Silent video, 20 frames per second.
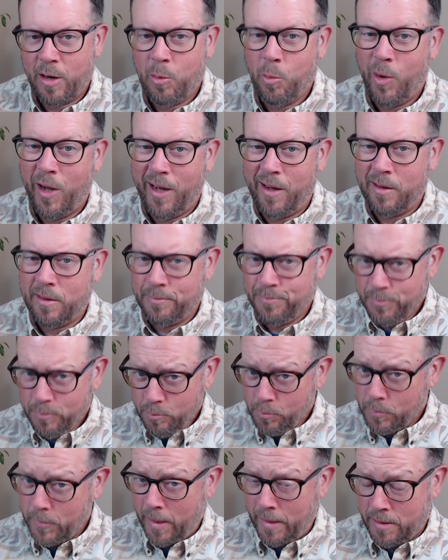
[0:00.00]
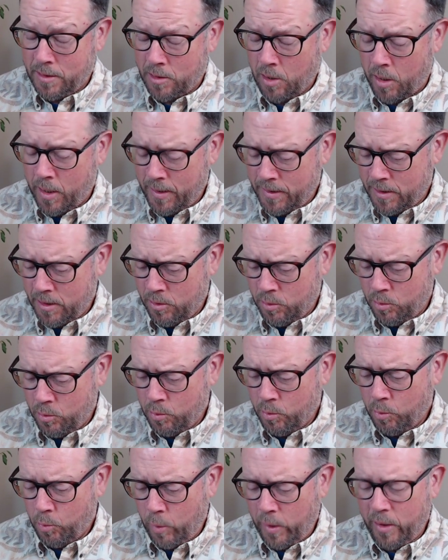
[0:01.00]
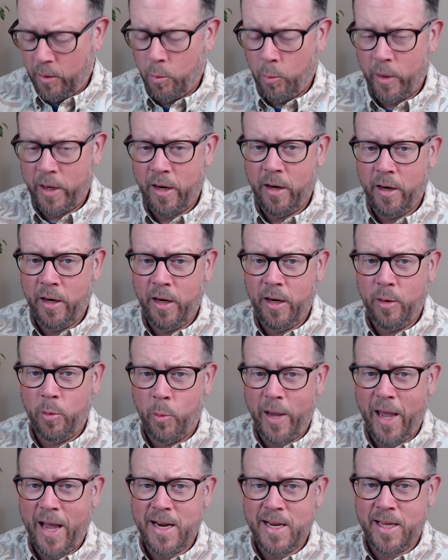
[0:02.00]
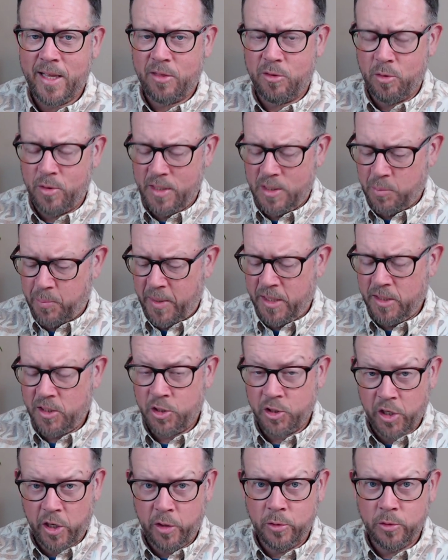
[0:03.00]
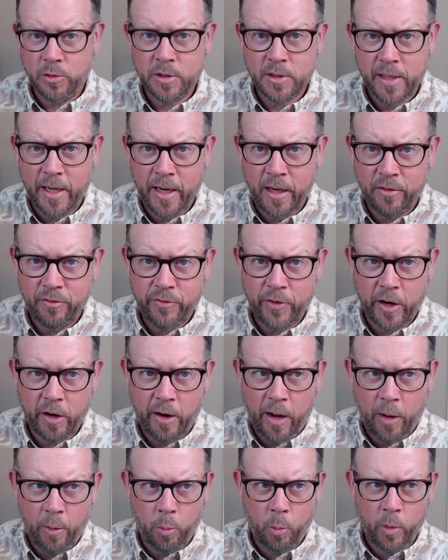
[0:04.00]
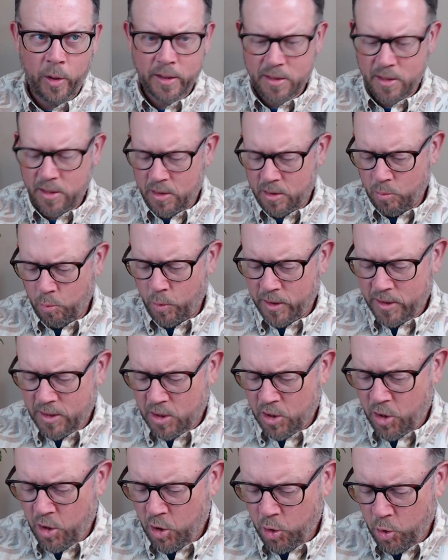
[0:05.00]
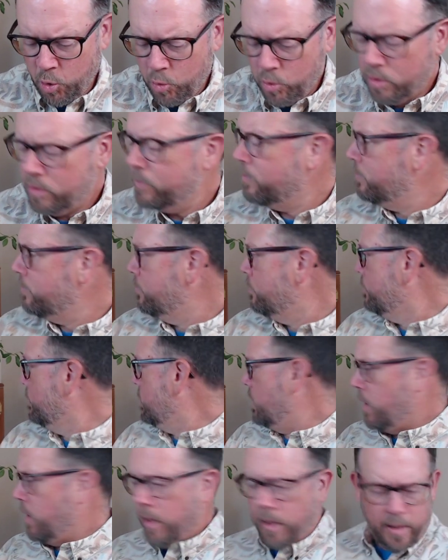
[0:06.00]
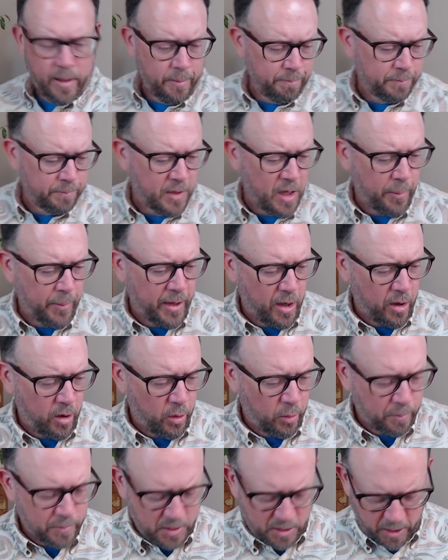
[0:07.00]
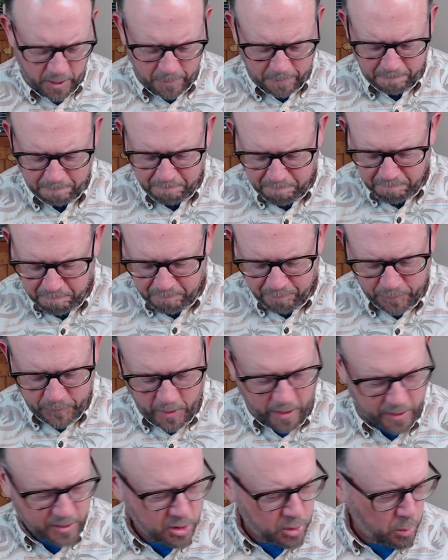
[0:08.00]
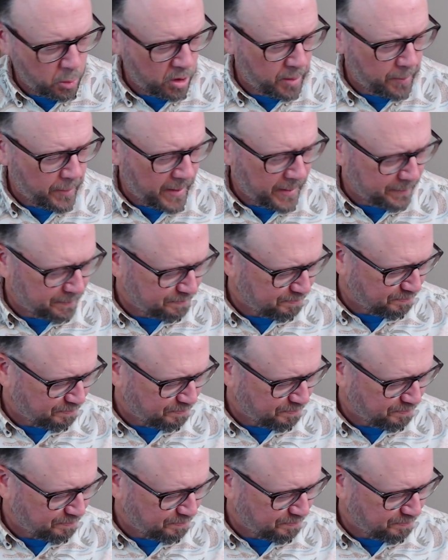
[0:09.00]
Well, it's starting to, we, we, we had to get through these pen shows and figure out what's, what's new um, coming home. So not too worried about it.